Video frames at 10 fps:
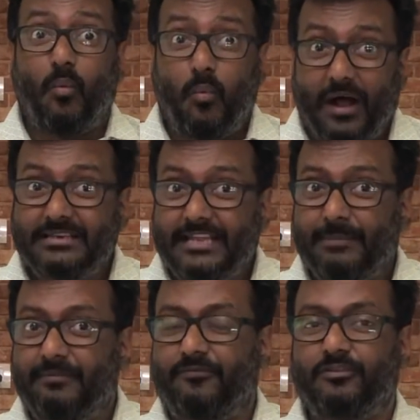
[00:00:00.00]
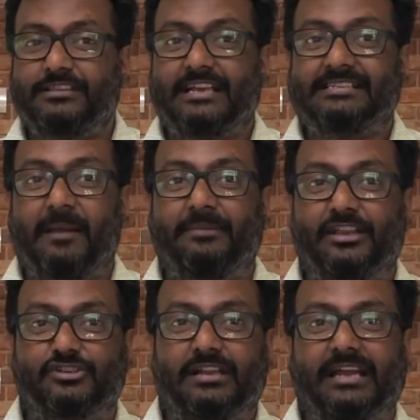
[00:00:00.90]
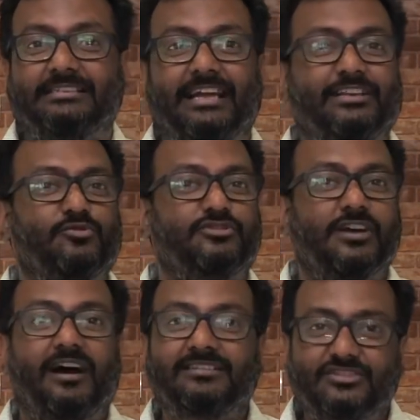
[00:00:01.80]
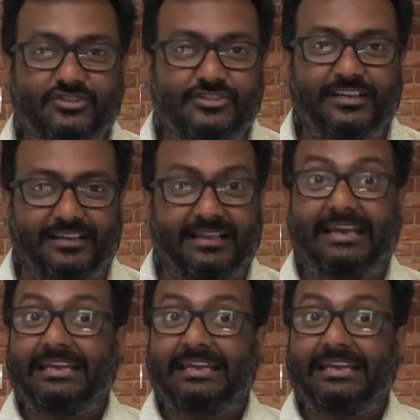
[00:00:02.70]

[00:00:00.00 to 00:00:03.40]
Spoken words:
One day before the examination, I tell you, just chill.